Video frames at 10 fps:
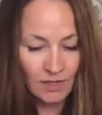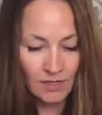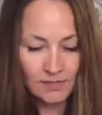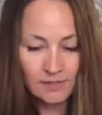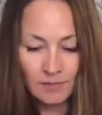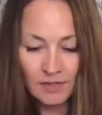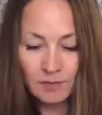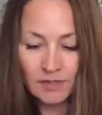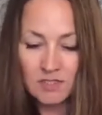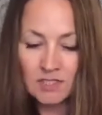is the big
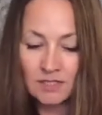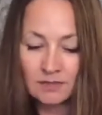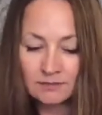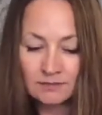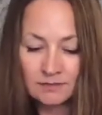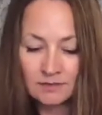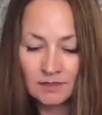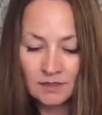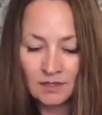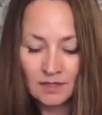picture.
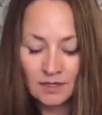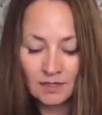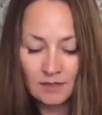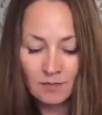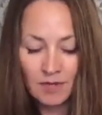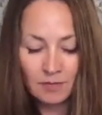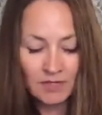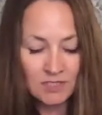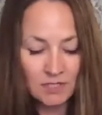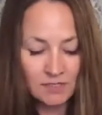And the big
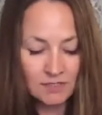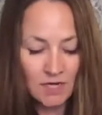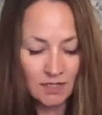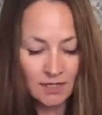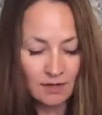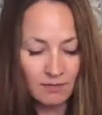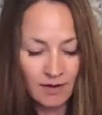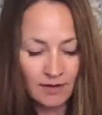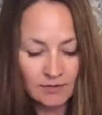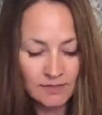picture is talking
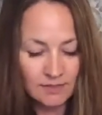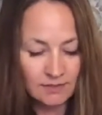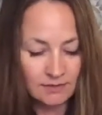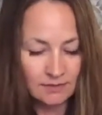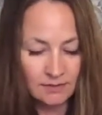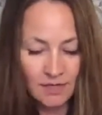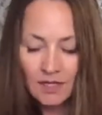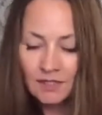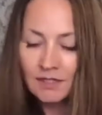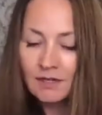about,
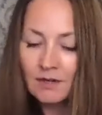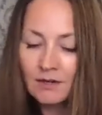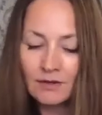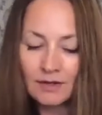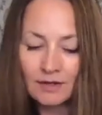you know,